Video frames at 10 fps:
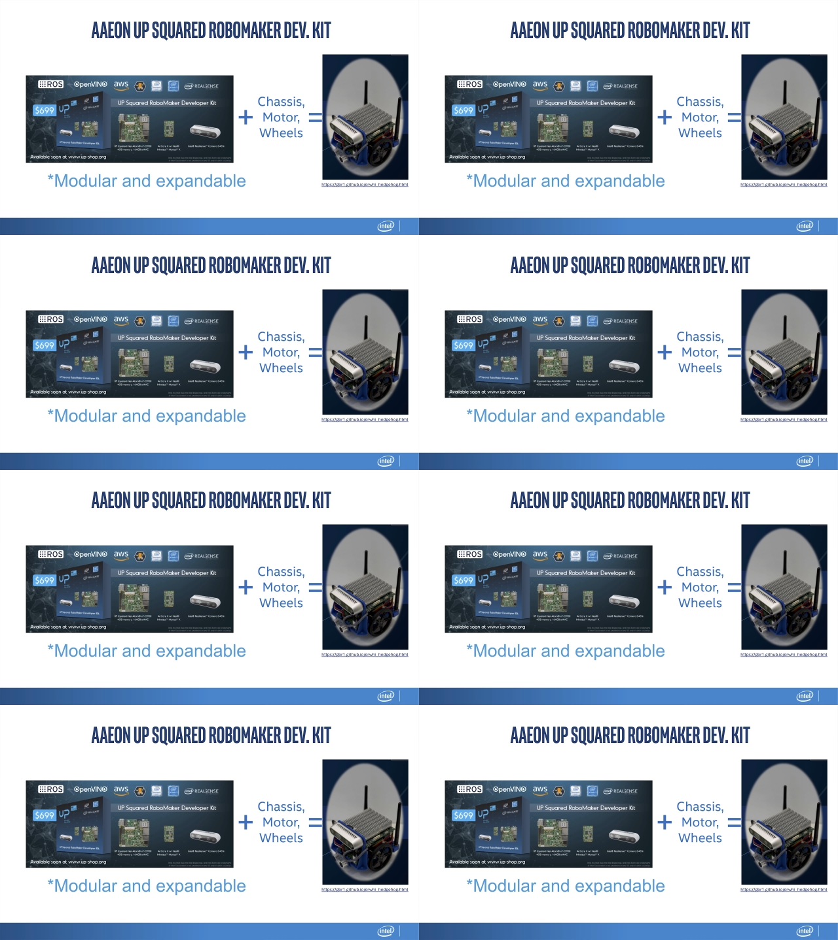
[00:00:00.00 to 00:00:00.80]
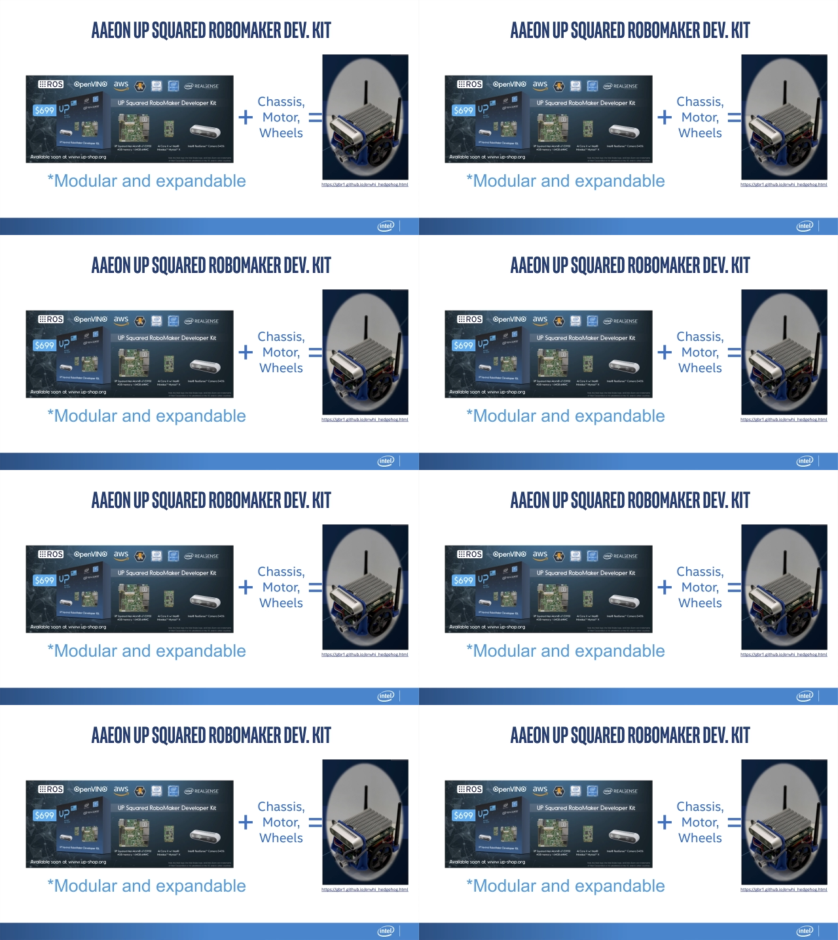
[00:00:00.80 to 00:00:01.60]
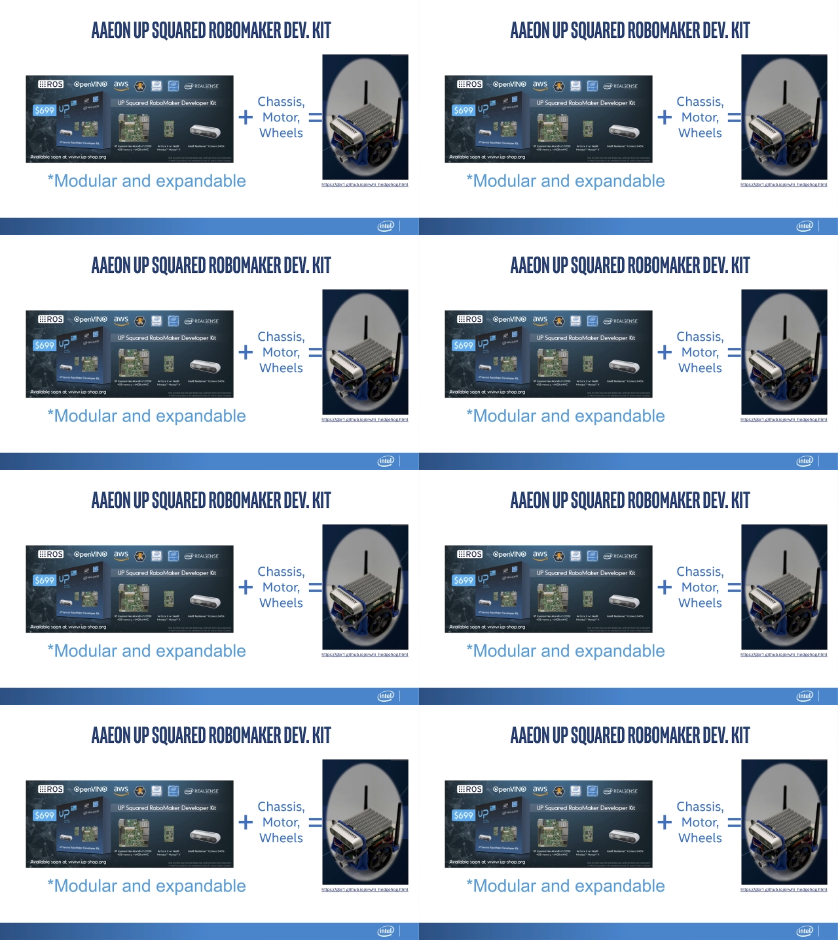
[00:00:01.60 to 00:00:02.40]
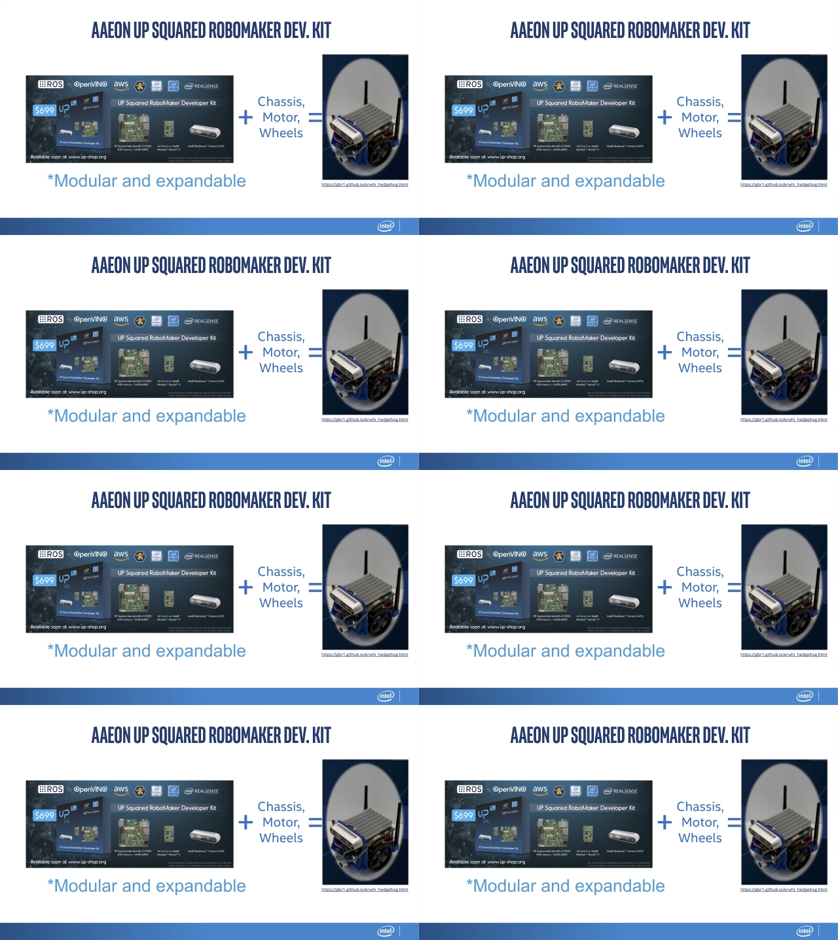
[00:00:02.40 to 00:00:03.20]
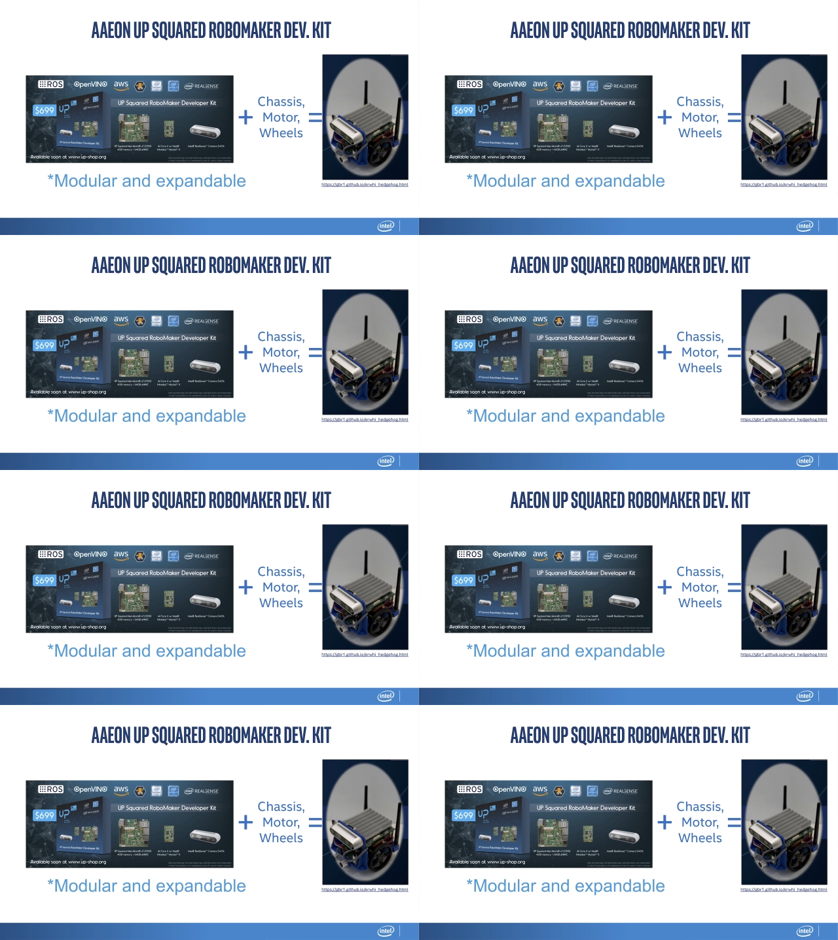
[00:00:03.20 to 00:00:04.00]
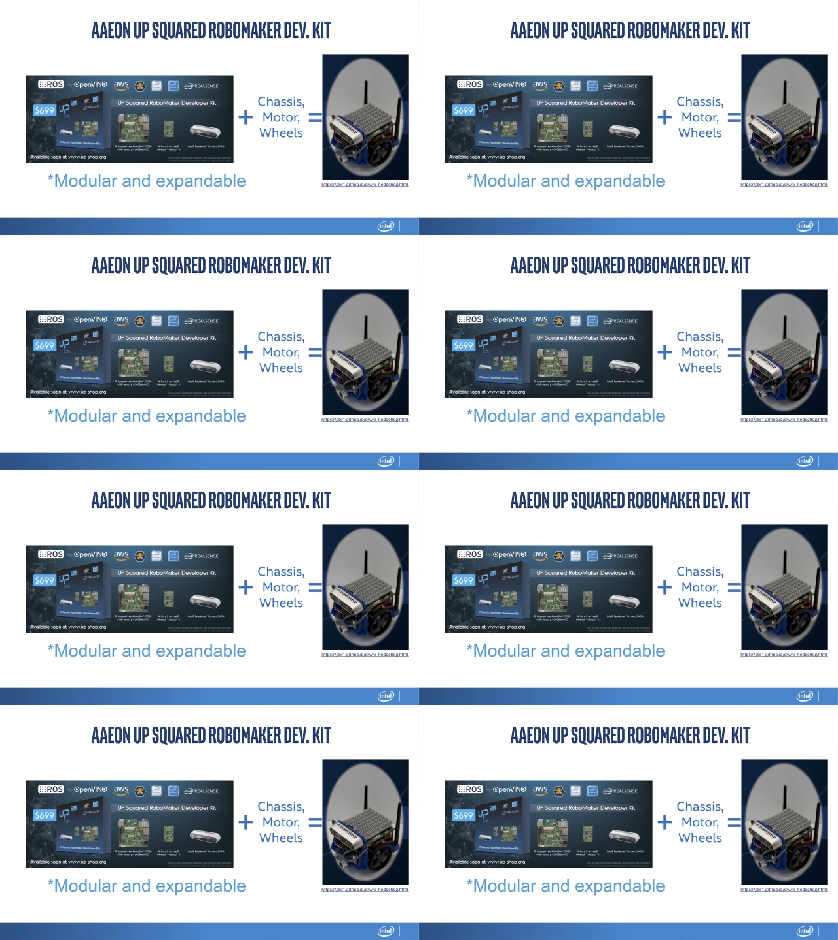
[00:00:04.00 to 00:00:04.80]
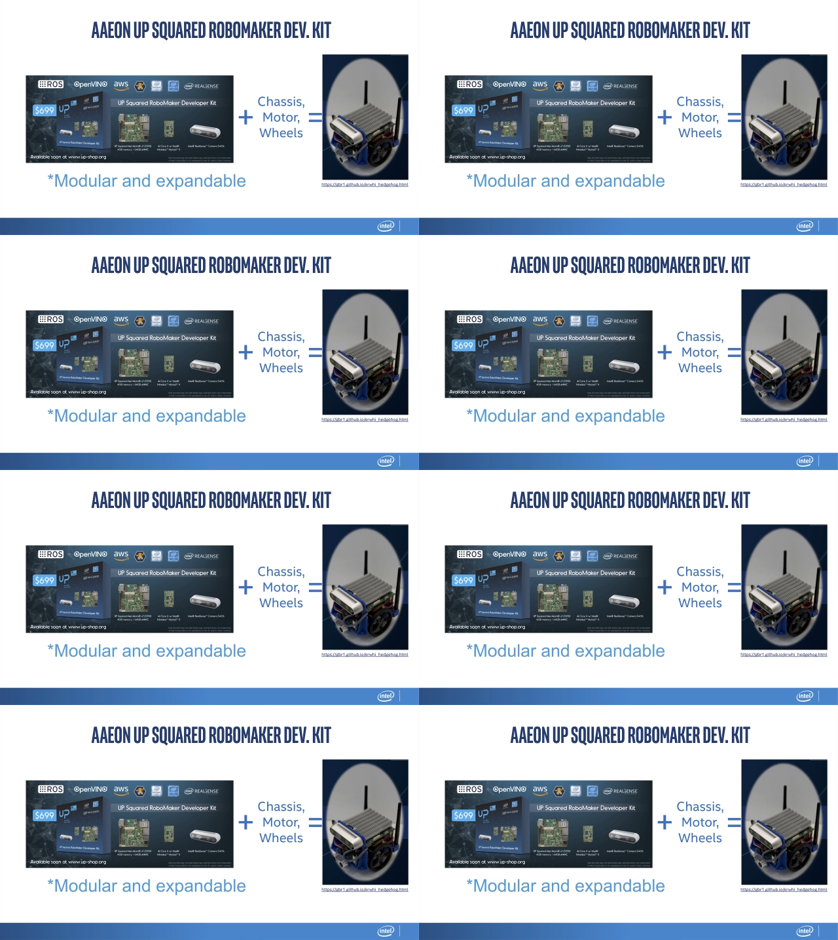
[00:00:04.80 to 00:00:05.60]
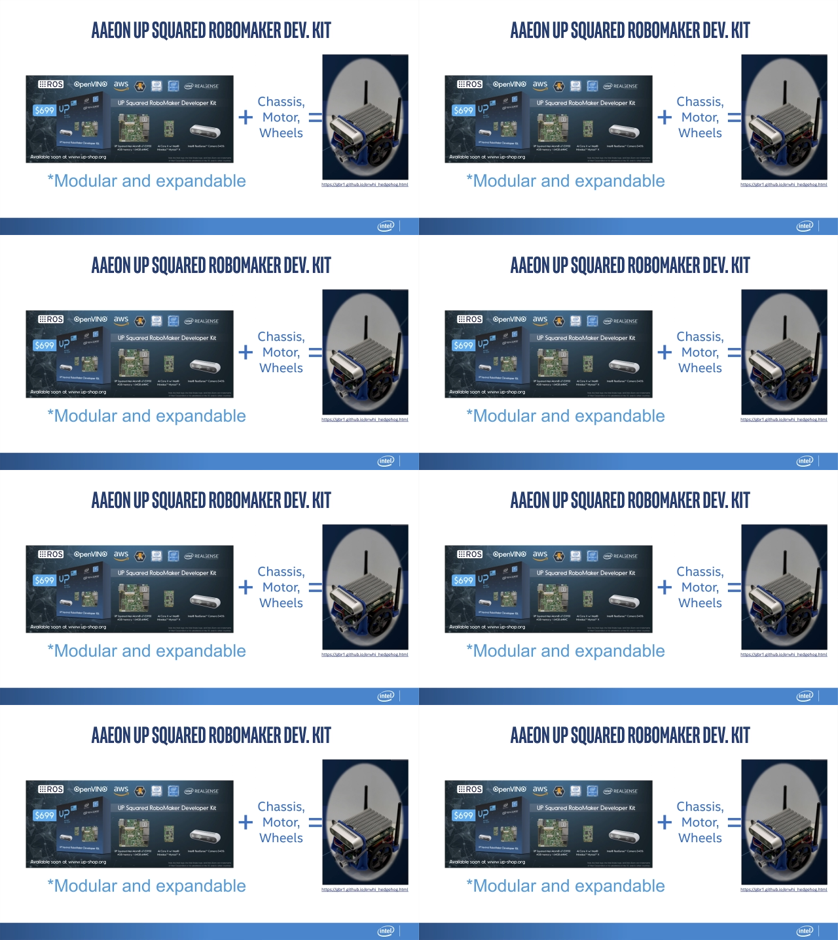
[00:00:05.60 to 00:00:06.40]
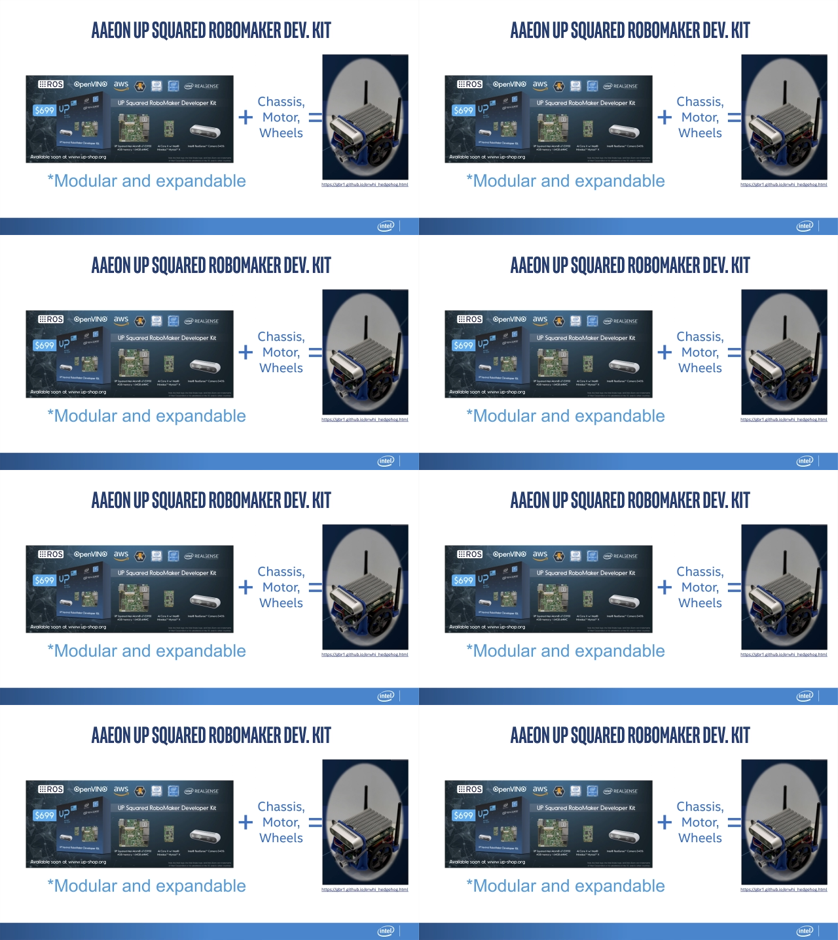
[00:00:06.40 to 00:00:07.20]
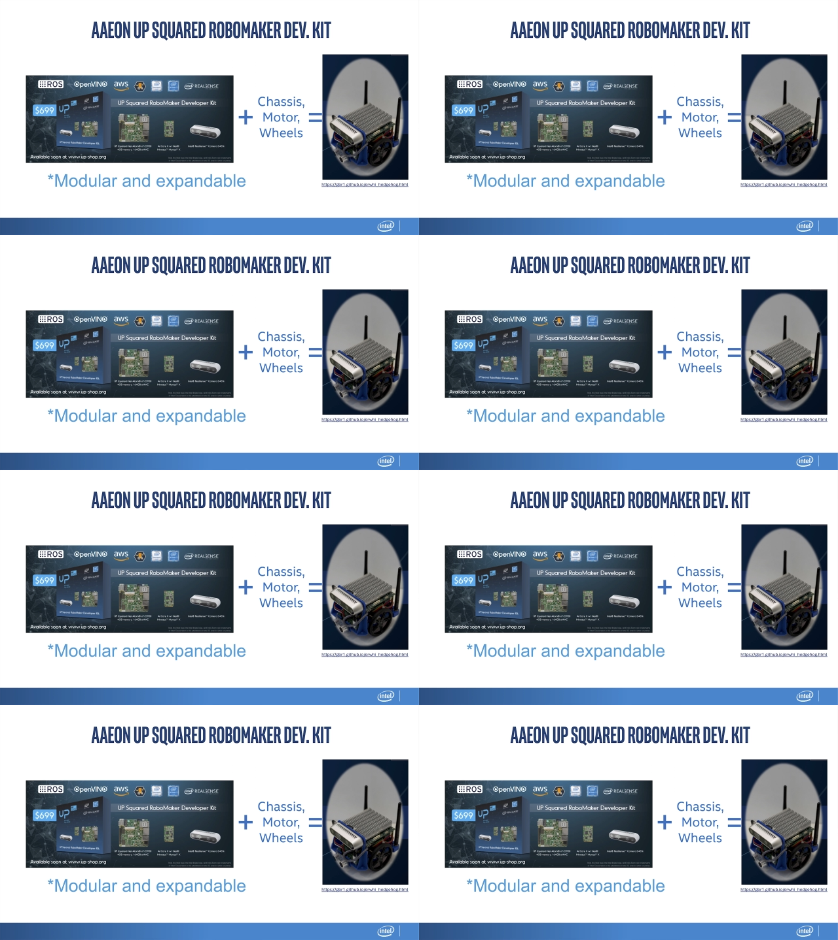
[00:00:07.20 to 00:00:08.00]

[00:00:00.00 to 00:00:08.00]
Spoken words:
[unreadable: no face in view]